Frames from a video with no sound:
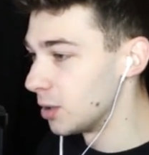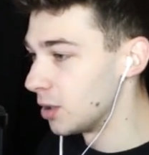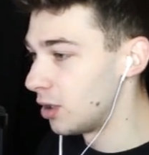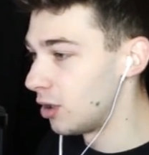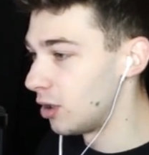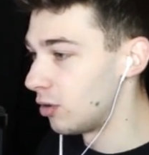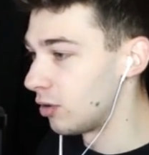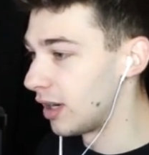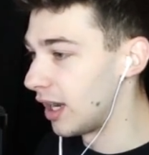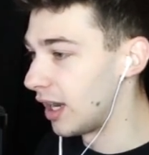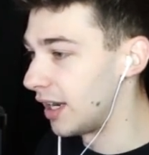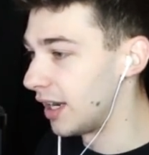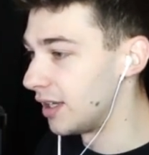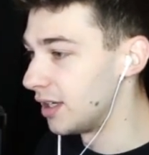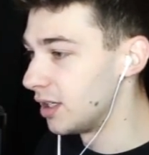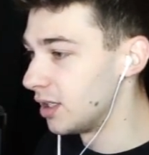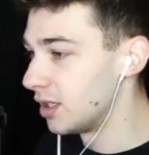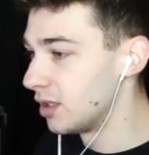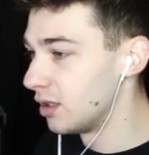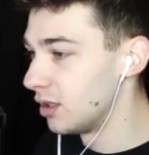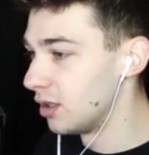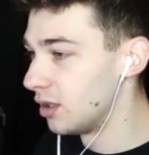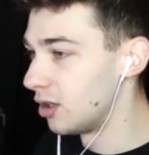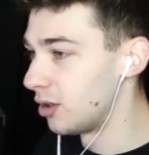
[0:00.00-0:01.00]
Oh god.
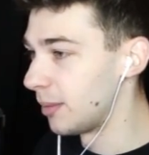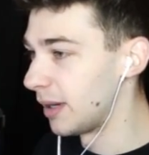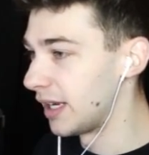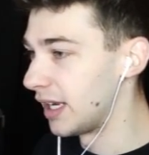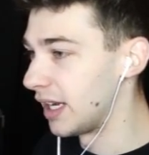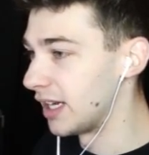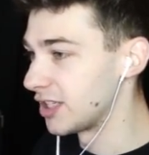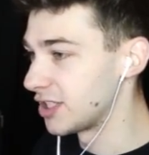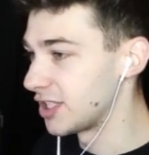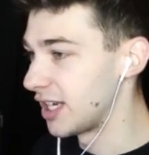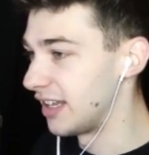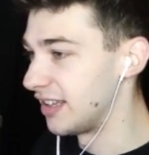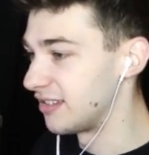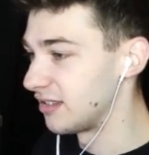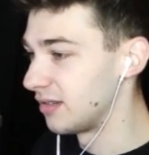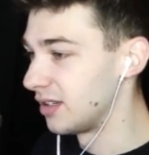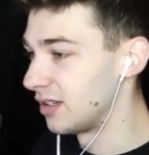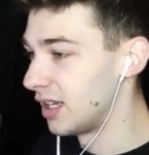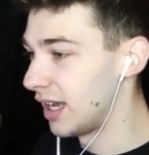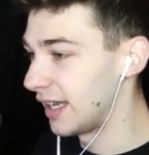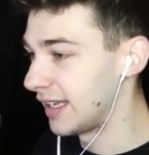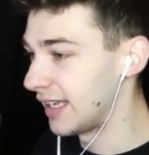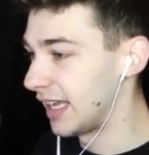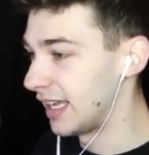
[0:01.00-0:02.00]
Oh my gosh, guys.
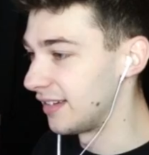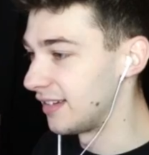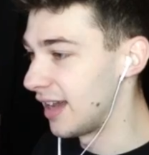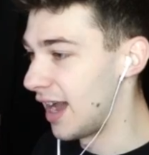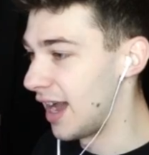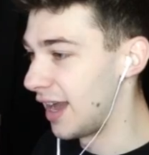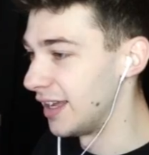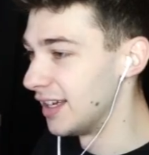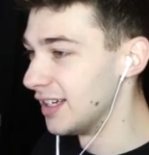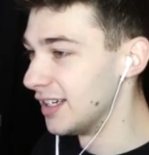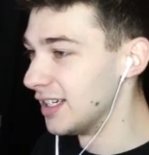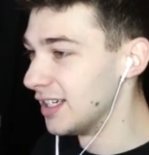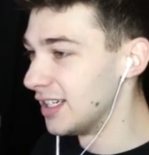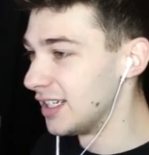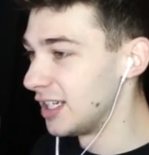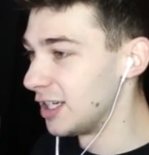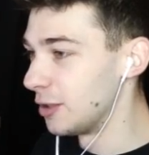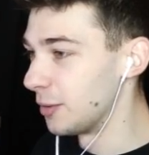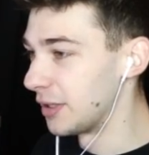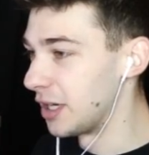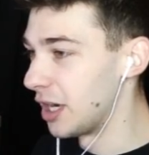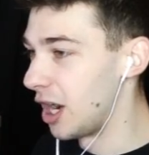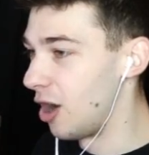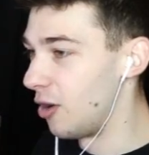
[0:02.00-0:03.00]
I can't die.
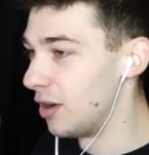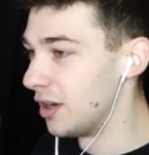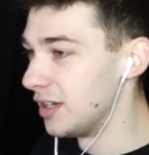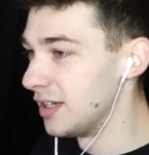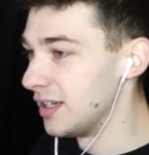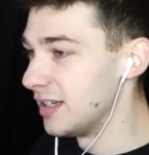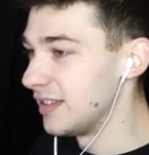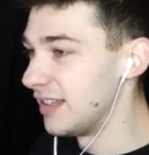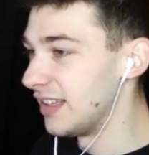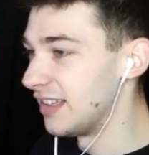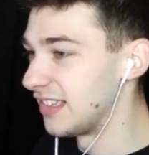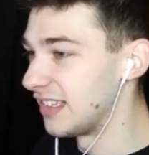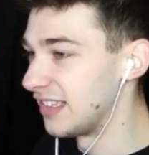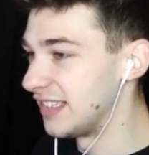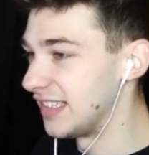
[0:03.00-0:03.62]
Here we go. This is